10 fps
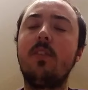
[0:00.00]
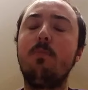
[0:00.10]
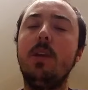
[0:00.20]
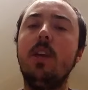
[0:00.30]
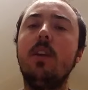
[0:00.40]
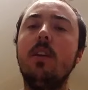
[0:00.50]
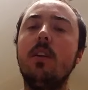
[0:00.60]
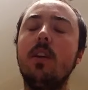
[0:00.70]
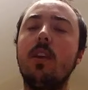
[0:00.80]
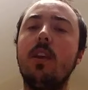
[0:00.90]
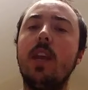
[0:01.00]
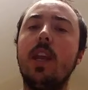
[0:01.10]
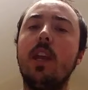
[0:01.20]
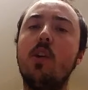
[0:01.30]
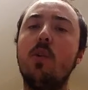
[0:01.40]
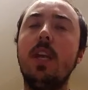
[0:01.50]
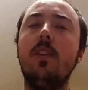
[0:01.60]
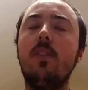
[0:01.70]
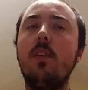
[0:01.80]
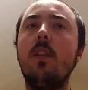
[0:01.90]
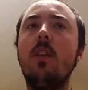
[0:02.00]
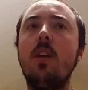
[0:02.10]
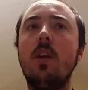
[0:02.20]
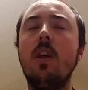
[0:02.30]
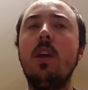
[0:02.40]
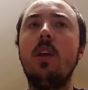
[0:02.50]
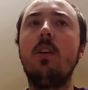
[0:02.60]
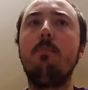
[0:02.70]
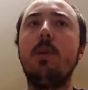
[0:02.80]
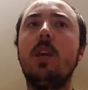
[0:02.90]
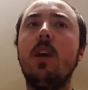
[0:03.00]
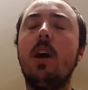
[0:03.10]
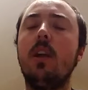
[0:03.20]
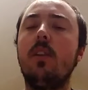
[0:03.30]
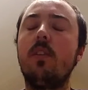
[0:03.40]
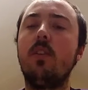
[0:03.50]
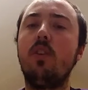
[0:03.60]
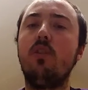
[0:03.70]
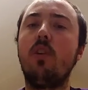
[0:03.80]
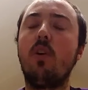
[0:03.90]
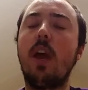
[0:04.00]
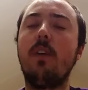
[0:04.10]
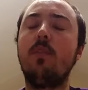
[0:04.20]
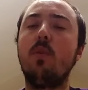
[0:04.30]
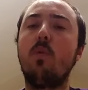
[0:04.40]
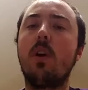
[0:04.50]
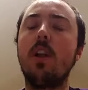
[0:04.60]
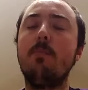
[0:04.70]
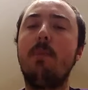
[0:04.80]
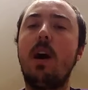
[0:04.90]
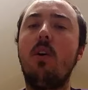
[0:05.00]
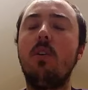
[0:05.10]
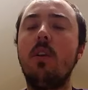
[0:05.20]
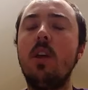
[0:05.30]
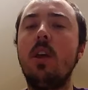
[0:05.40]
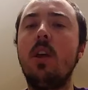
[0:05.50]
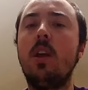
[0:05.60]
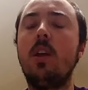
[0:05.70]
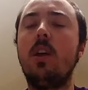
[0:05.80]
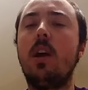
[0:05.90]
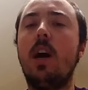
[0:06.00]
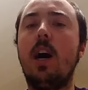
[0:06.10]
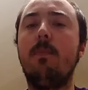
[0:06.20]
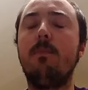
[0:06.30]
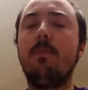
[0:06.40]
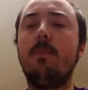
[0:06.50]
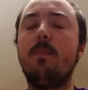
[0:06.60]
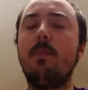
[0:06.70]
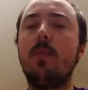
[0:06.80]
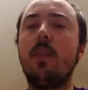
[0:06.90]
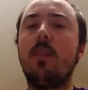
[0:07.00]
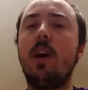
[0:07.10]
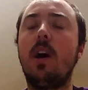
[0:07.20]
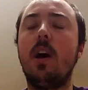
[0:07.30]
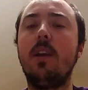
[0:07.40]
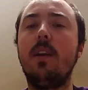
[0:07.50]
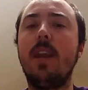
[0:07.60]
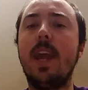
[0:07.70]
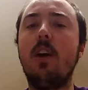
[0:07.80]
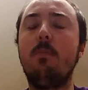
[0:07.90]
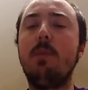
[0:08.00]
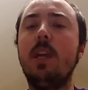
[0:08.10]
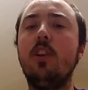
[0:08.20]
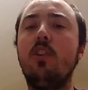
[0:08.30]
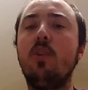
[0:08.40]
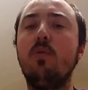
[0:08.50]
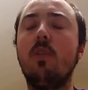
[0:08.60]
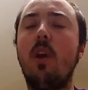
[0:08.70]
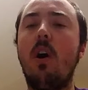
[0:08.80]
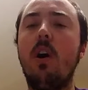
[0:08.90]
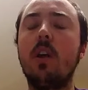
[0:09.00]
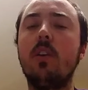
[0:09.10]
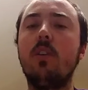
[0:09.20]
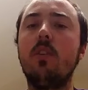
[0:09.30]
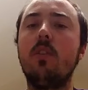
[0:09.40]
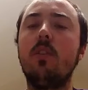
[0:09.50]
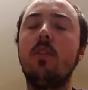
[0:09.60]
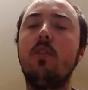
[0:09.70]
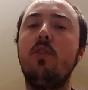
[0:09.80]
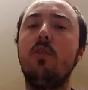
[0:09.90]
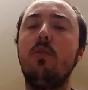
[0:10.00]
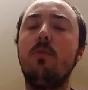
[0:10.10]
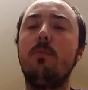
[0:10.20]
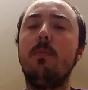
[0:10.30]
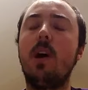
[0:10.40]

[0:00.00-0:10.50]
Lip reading: speed can increase because you don't have to worry about the nail being too long to